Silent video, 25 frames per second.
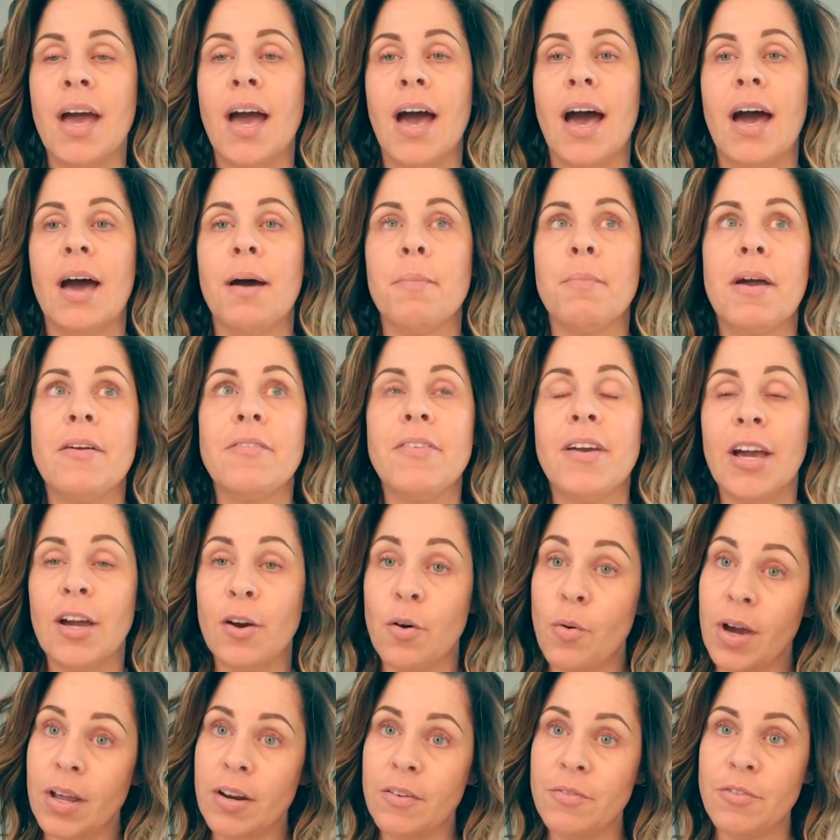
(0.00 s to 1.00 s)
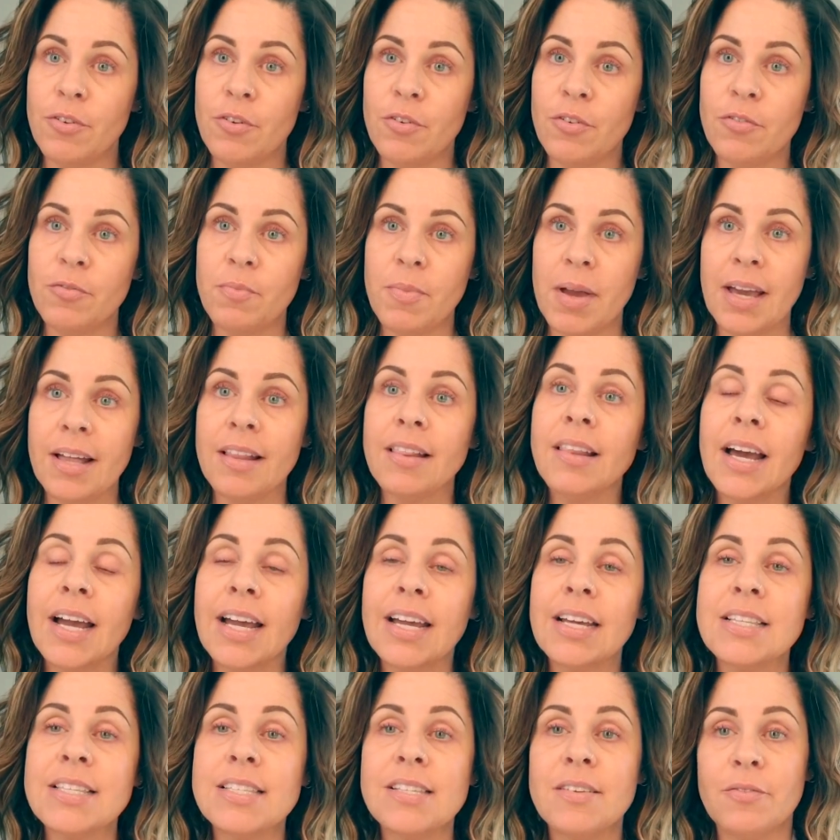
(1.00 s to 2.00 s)
Um, I've had quite a few of my
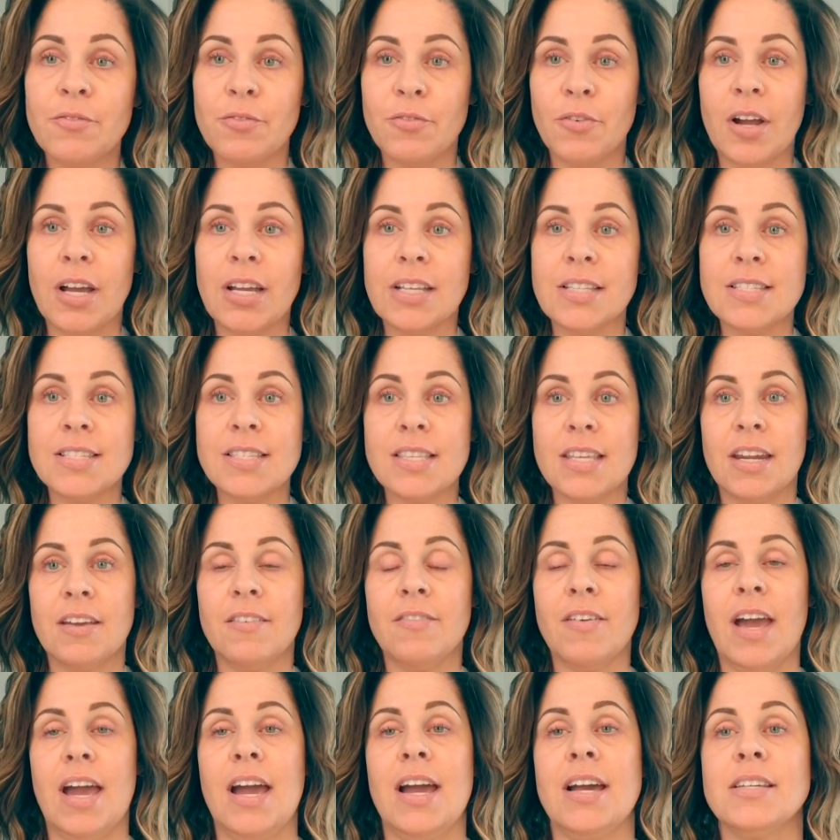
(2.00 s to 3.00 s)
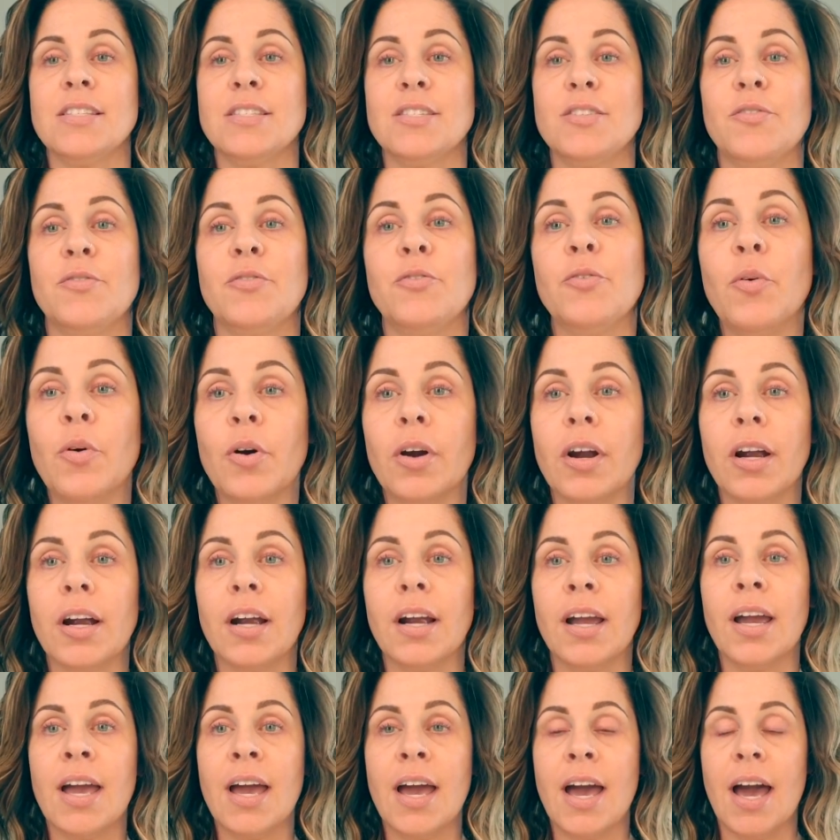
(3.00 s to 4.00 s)
clients and friends that have asked
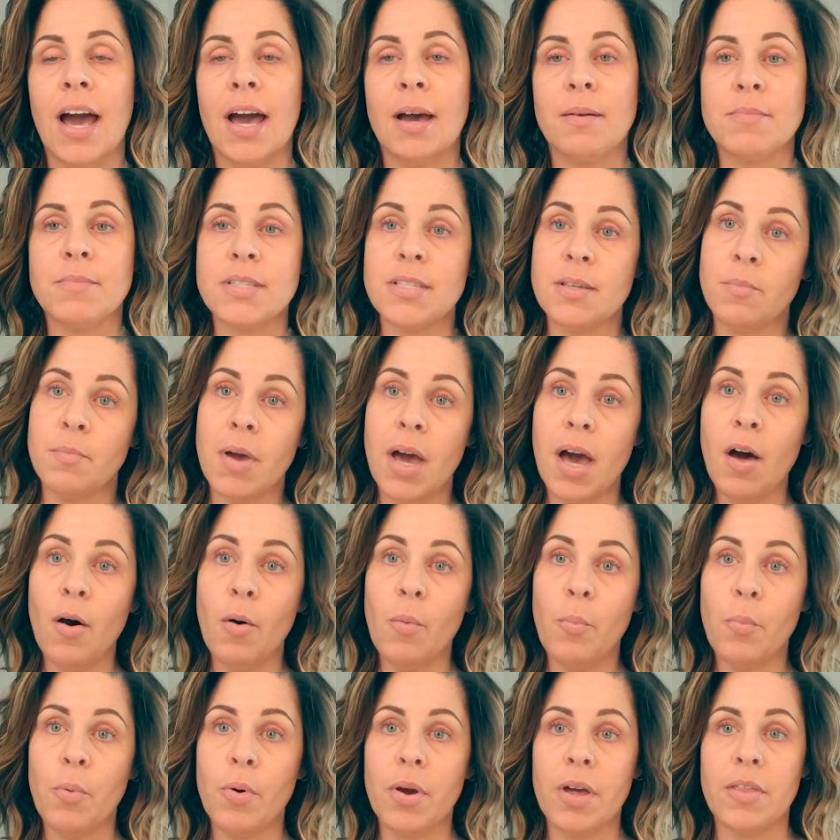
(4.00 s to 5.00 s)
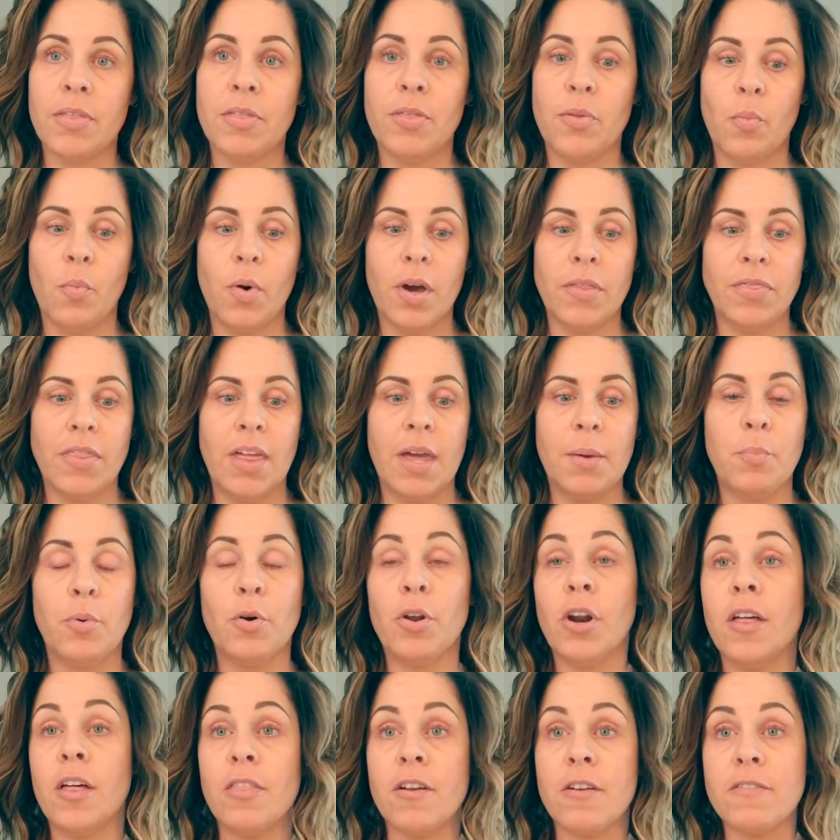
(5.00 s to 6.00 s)
for um, some help with what they
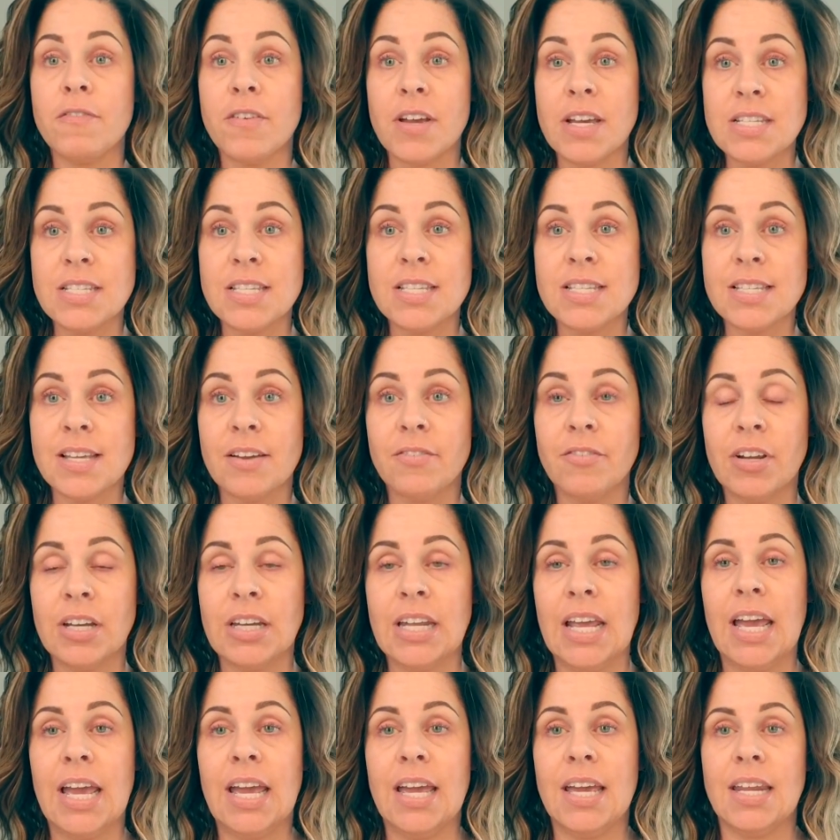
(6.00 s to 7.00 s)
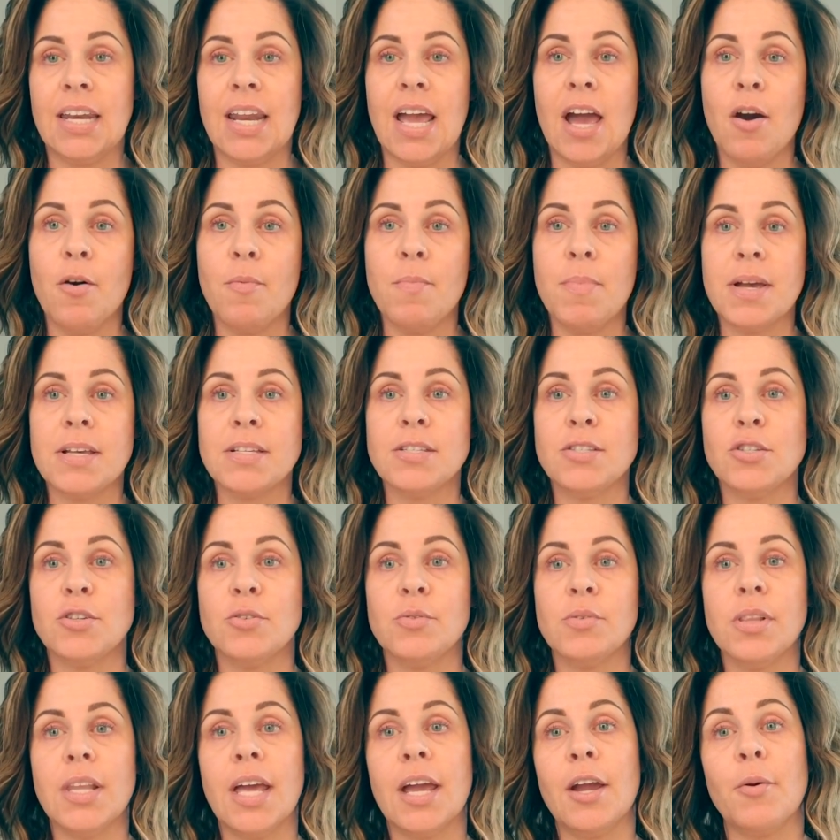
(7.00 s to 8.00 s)
put on their faces every day and how best
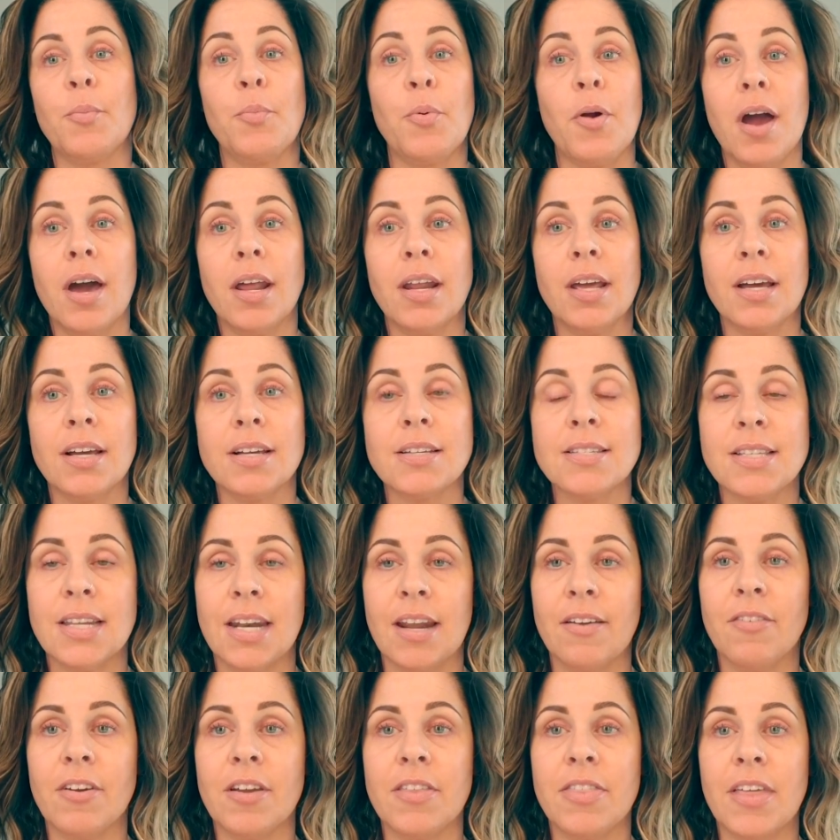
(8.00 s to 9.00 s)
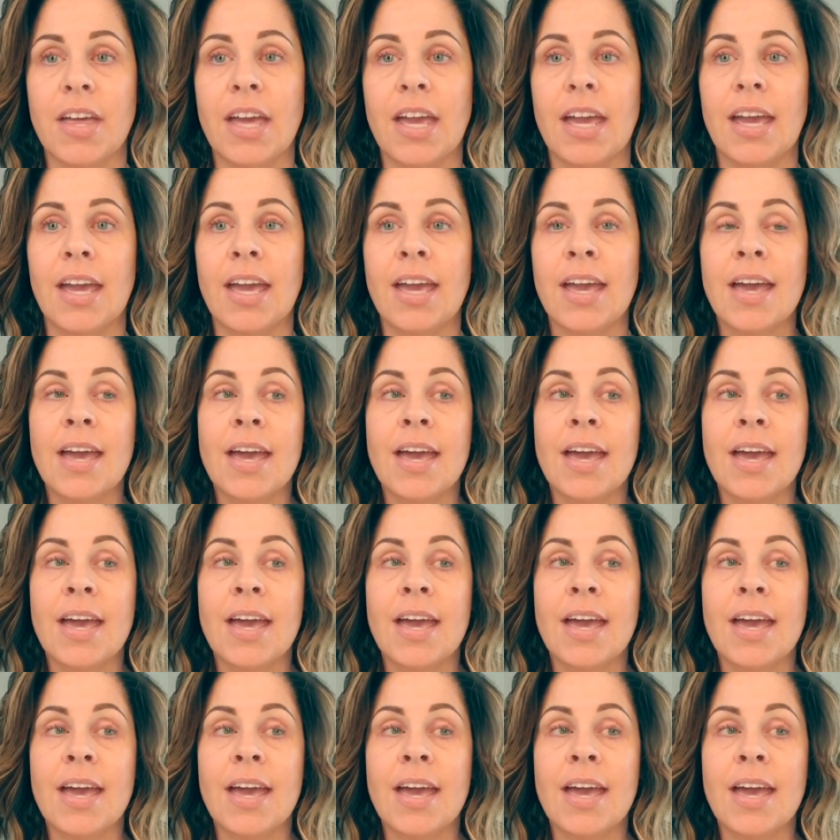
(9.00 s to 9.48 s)
to layer products and everything.